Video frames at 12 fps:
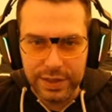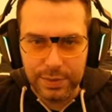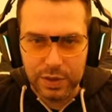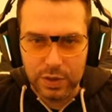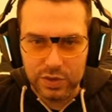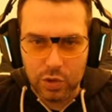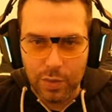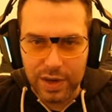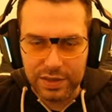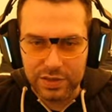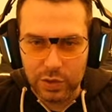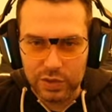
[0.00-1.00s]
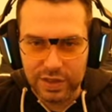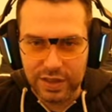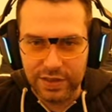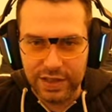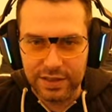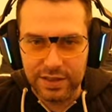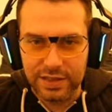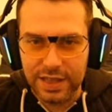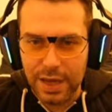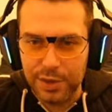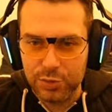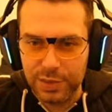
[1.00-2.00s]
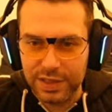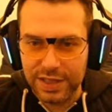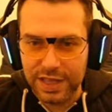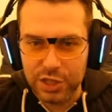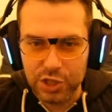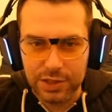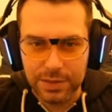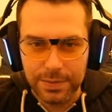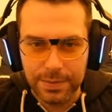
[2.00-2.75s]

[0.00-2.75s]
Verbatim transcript: because command is also giving damage mitigation.